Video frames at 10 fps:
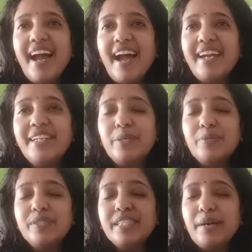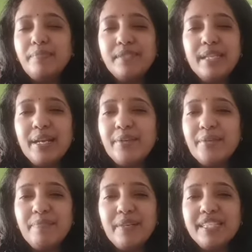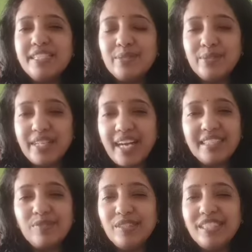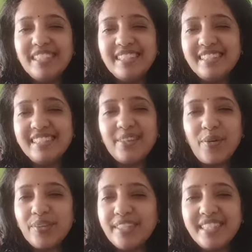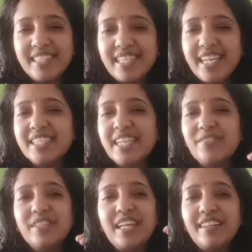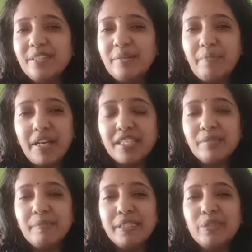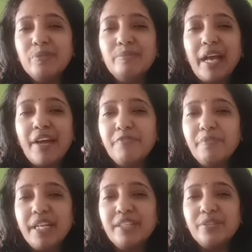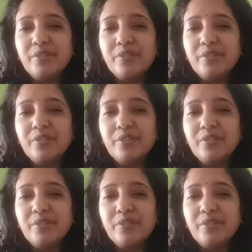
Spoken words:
and it was an absolute bliss to dance with sir on the stage and with other participants whom I have met